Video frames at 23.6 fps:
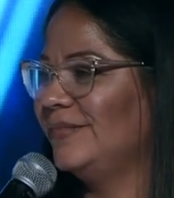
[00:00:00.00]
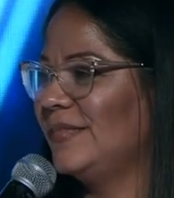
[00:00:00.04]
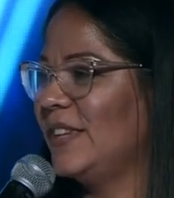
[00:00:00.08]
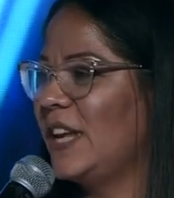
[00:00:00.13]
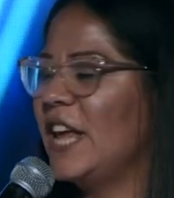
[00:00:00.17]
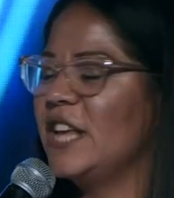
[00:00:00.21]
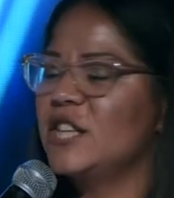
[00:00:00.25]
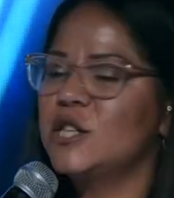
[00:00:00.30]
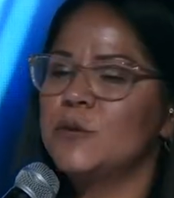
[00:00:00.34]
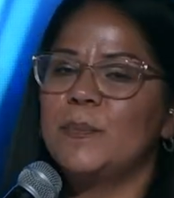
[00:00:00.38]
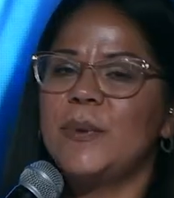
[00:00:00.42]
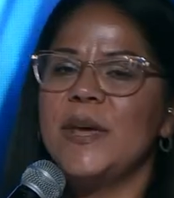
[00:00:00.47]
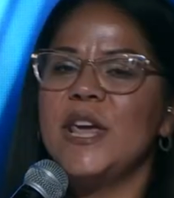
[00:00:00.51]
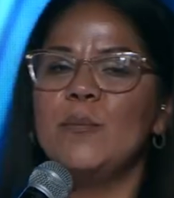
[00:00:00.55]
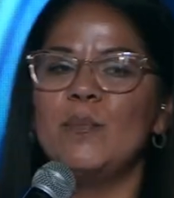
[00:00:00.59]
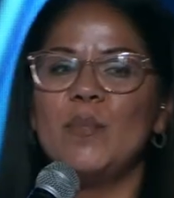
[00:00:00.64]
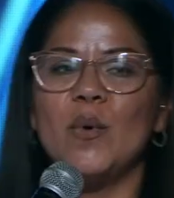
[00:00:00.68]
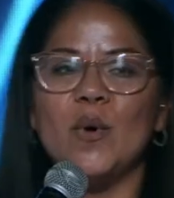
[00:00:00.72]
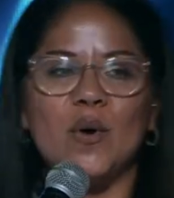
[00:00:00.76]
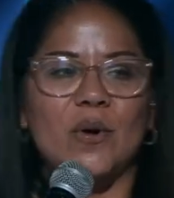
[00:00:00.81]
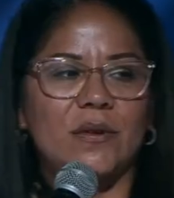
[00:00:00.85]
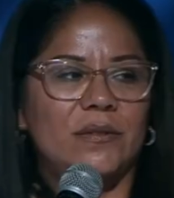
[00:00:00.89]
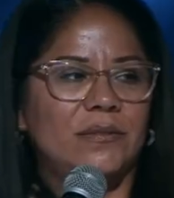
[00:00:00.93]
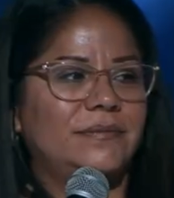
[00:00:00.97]
It's
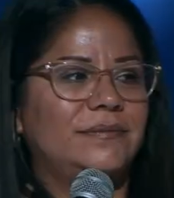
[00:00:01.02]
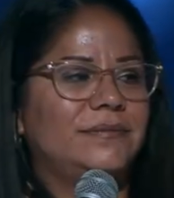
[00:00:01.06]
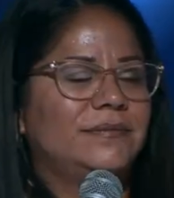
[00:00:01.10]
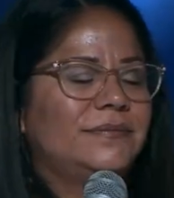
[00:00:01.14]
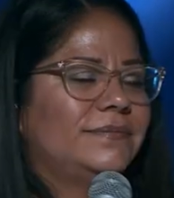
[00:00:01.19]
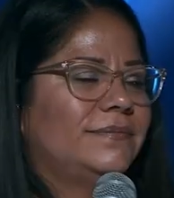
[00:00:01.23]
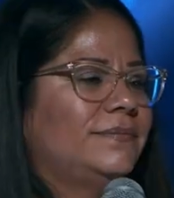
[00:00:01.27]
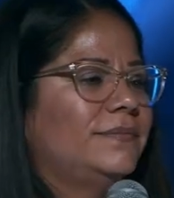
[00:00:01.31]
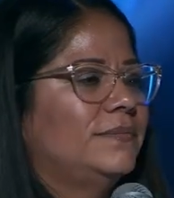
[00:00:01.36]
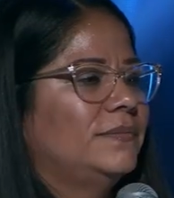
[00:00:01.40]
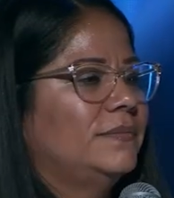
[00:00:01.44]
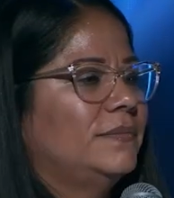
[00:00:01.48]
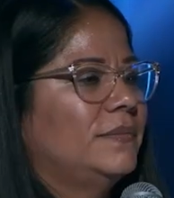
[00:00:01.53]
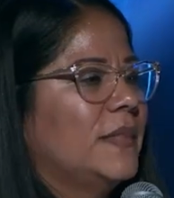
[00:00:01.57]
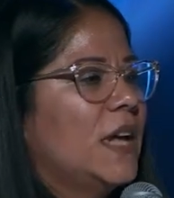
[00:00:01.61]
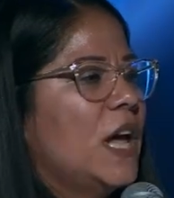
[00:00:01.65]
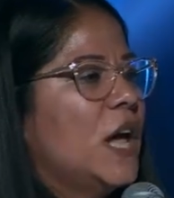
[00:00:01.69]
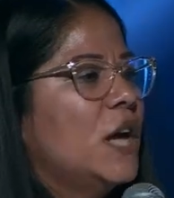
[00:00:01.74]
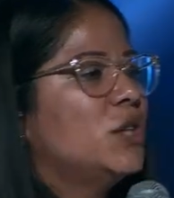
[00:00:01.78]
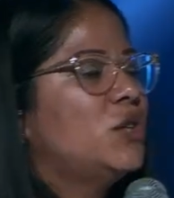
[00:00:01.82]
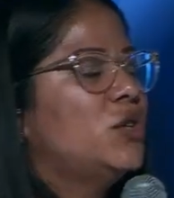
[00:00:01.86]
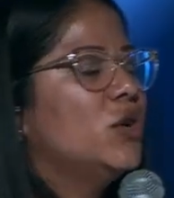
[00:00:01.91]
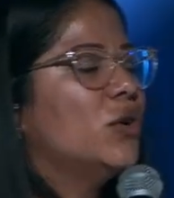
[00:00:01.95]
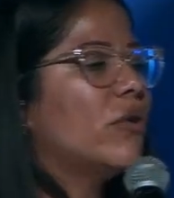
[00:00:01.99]
people.
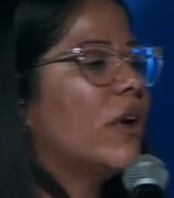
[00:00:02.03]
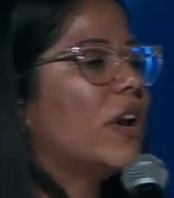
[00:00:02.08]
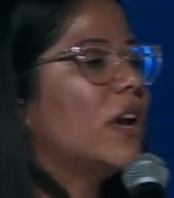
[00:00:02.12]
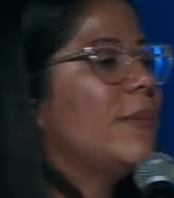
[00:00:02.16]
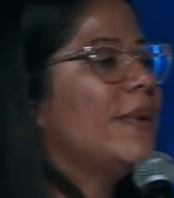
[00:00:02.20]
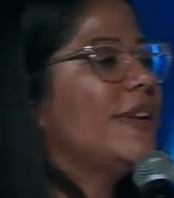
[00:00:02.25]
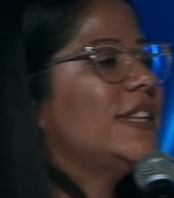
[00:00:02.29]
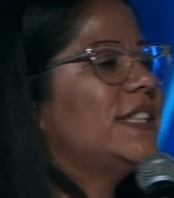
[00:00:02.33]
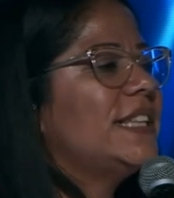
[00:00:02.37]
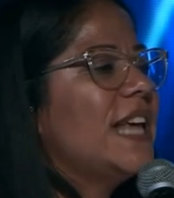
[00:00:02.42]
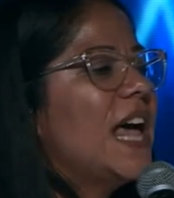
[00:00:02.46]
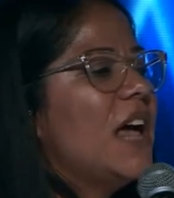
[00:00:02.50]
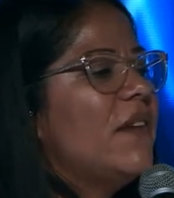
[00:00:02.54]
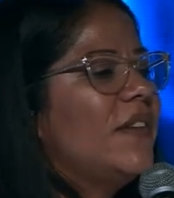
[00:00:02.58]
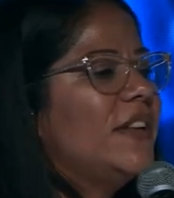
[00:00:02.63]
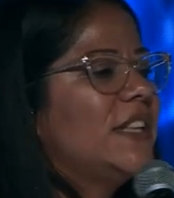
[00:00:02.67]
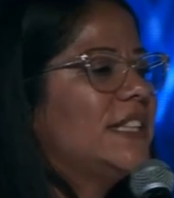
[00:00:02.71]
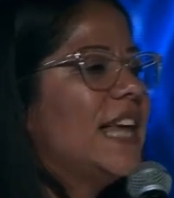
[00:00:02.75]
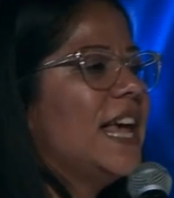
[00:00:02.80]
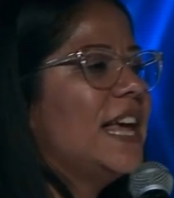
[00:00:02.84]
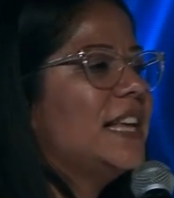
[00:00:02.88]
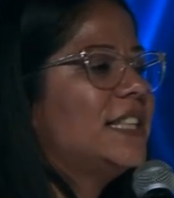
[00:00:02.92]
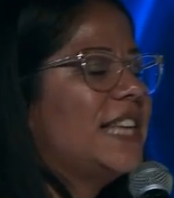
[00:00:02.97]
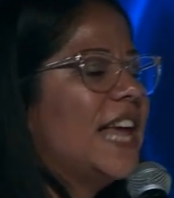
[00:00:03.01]
Deuteronomy 7
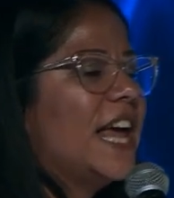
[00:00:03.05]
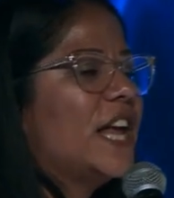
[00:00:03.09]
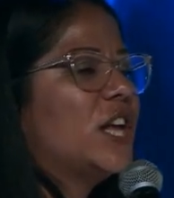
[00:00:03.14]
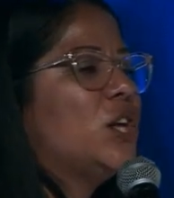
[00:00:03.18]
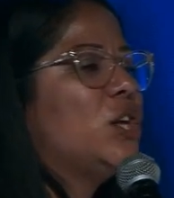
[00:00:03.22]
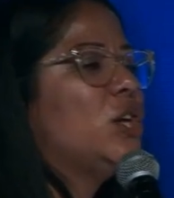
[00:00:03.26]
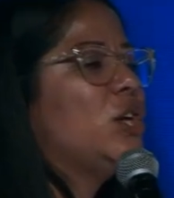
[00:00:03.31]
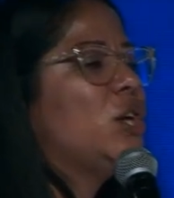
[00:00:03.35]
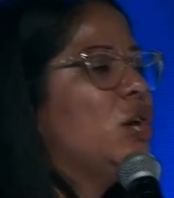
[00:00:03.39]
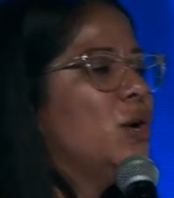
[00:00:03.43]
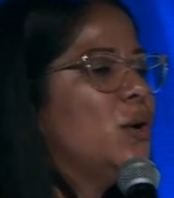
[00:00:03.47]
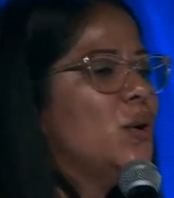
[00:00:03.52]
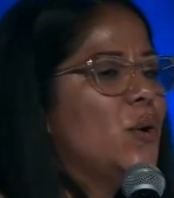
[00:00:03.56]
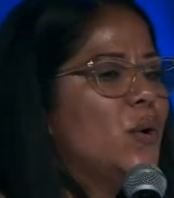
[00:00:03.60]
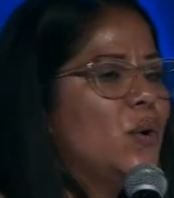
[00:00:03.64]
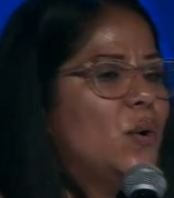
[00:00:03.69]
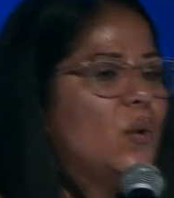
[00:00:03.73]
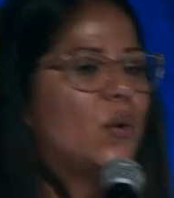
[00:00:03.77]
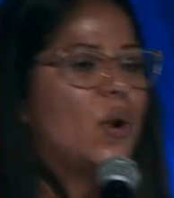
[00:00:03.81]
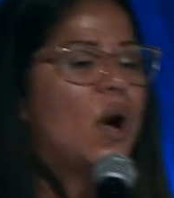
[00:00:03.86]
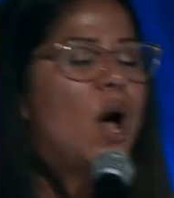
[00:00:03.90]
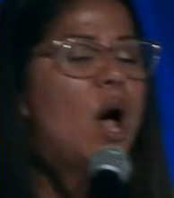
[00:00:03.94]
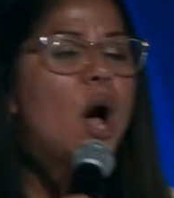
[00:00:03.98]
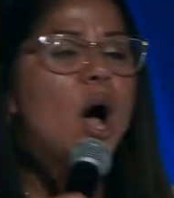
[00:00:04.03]
says that
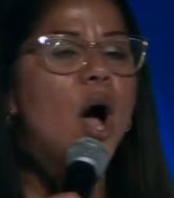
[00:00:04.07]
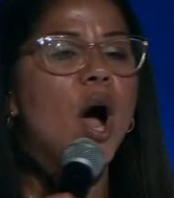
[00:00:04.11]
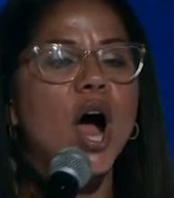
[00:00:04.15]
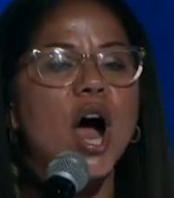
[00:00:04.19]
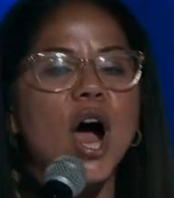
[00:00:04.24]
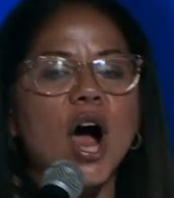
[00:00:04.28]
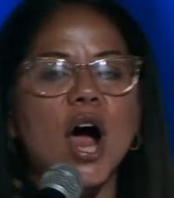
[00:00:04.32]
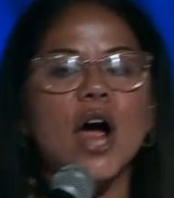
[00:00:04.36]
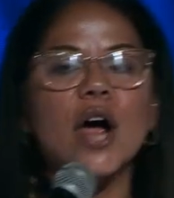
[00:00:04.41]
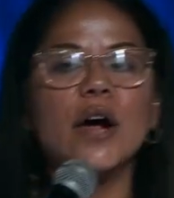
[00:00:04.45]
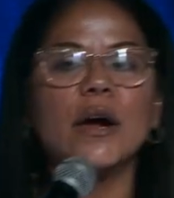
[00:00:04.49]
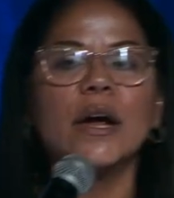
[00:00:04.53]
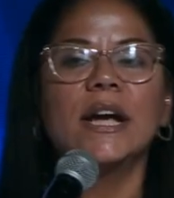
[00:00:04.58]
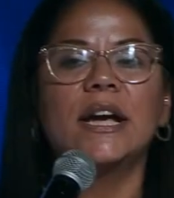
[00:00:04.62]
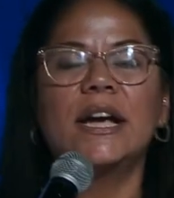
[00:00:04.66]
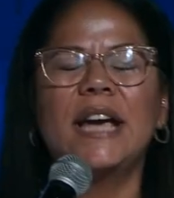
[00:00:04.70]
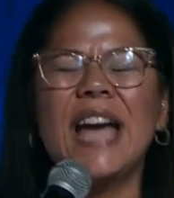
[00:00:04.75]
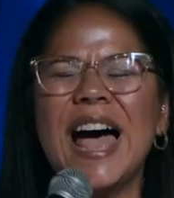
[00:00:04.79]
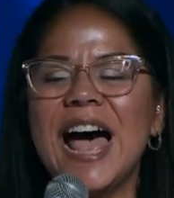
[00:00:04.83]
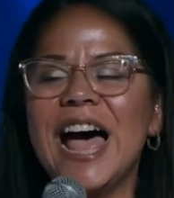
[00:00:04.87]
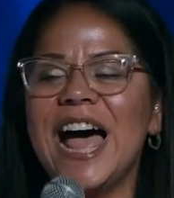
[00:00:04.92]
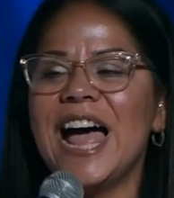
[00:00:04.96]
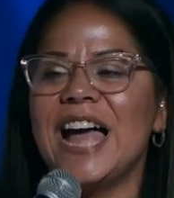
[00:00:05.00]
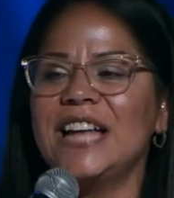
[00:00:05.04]
you are
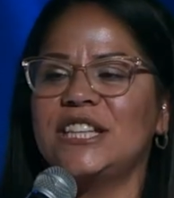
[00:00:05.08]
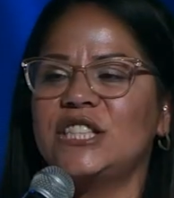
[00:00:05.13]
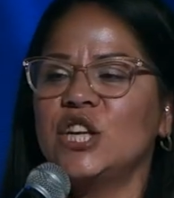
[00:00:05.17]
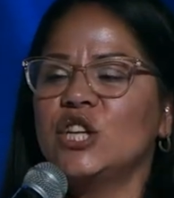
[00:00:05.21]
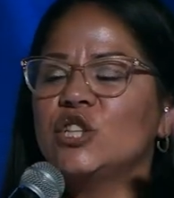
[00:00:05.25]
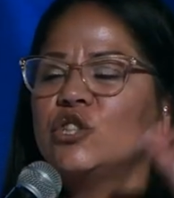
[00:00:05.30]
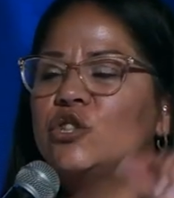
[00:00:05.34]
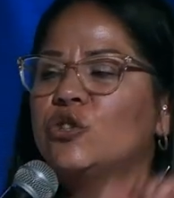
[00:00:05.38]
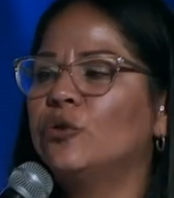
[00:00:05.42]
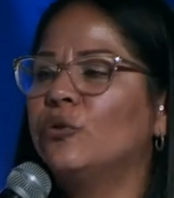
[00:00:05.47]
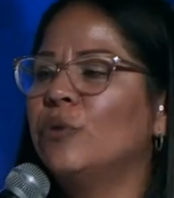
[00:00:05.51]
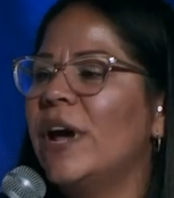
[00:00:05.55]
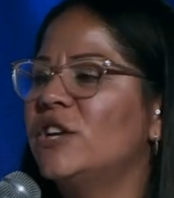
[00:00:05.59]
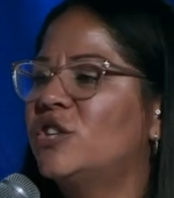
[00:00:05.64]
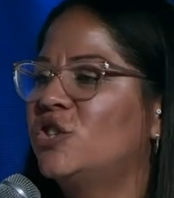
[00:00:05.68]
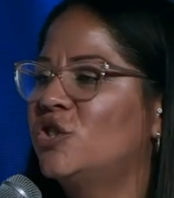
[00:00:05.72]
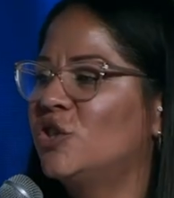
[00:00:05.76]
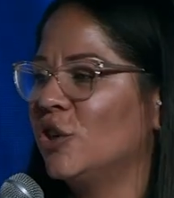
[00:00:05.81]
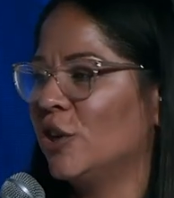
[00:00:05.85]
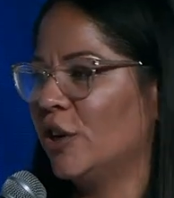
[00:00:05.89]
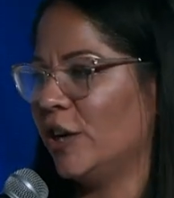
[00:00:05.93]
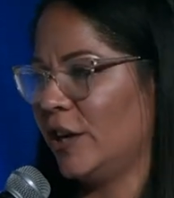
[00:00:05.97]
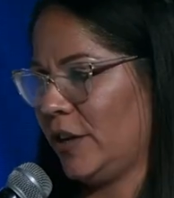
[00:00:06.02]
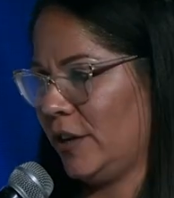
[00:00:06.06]
God's
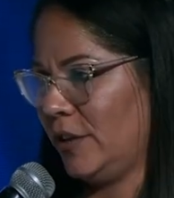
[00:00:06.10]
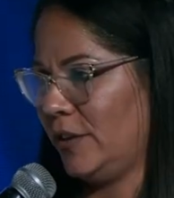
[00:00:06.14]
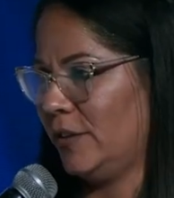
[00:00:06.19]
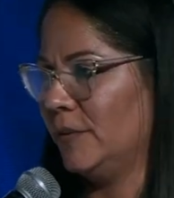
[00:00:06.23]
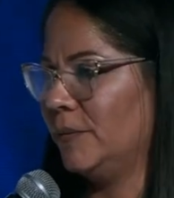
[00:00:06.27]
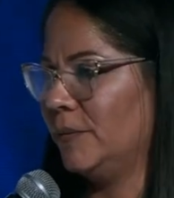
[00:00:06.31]
treasure.